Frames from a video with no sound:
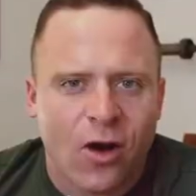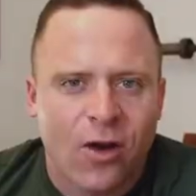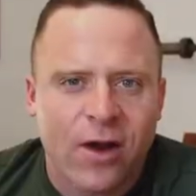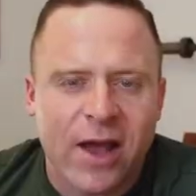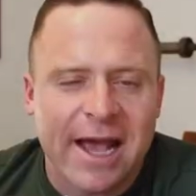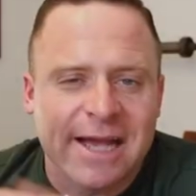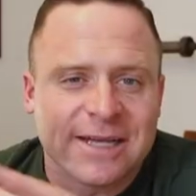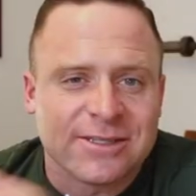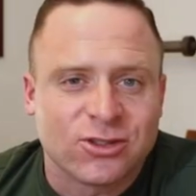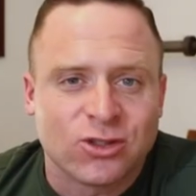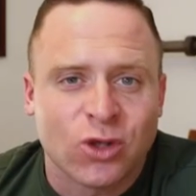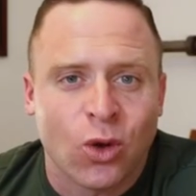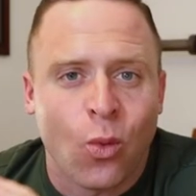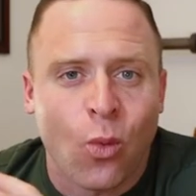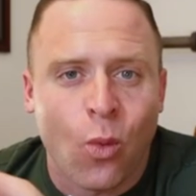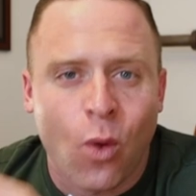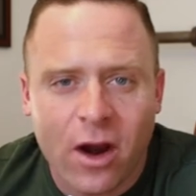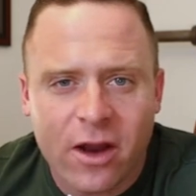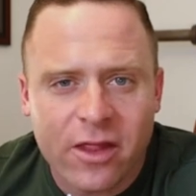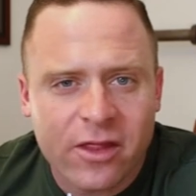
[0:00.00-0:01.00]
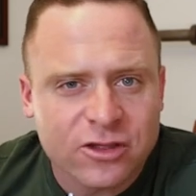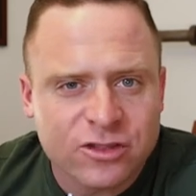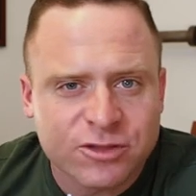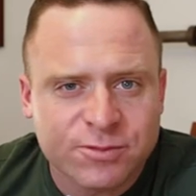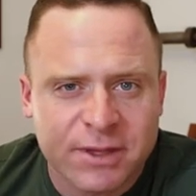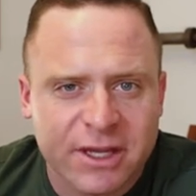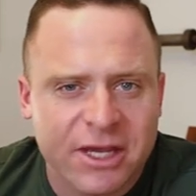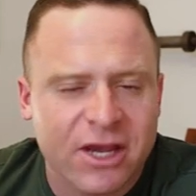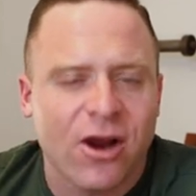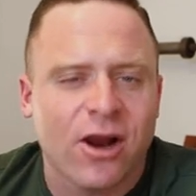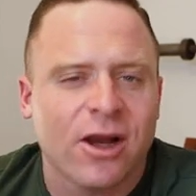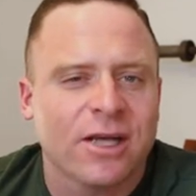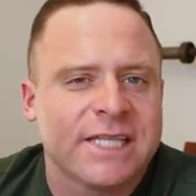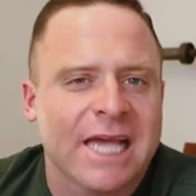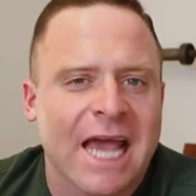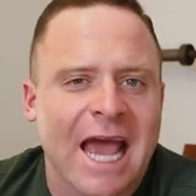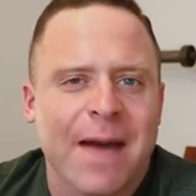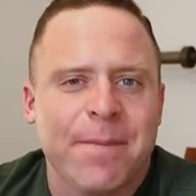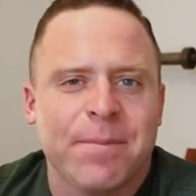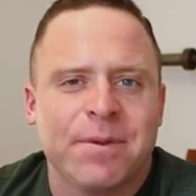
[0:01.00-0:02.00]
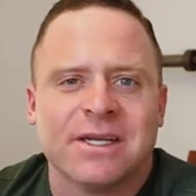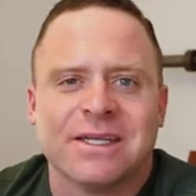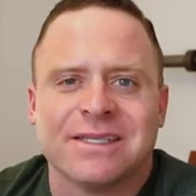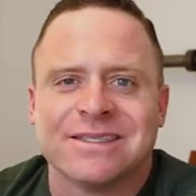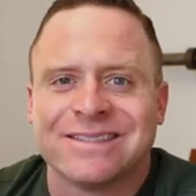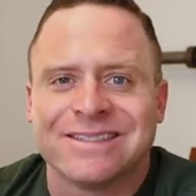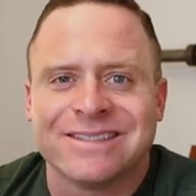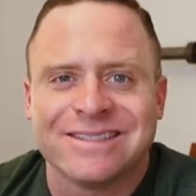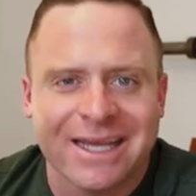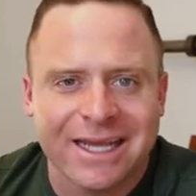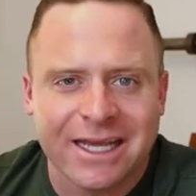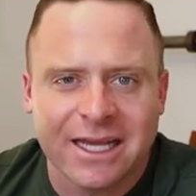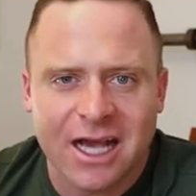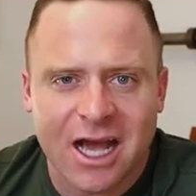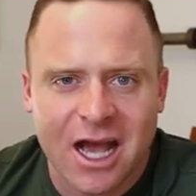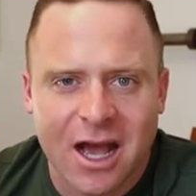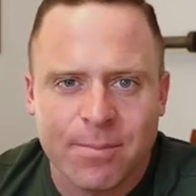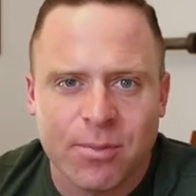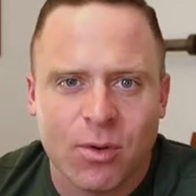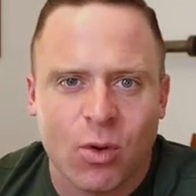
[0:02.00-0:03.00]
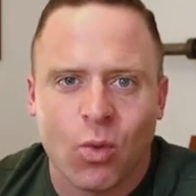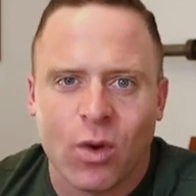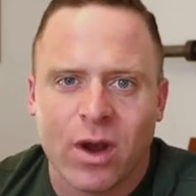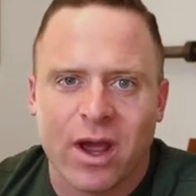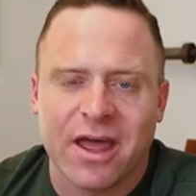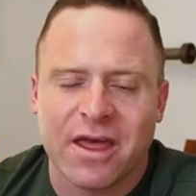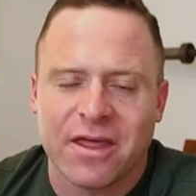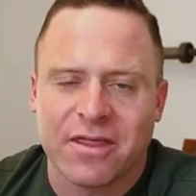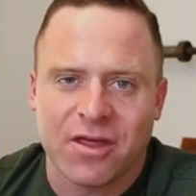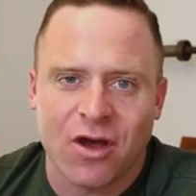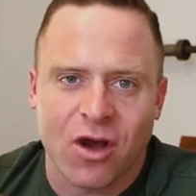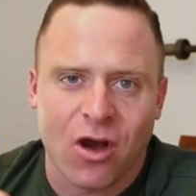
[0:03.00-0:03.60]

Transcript: Okay, so one of those PRs happened to sync up with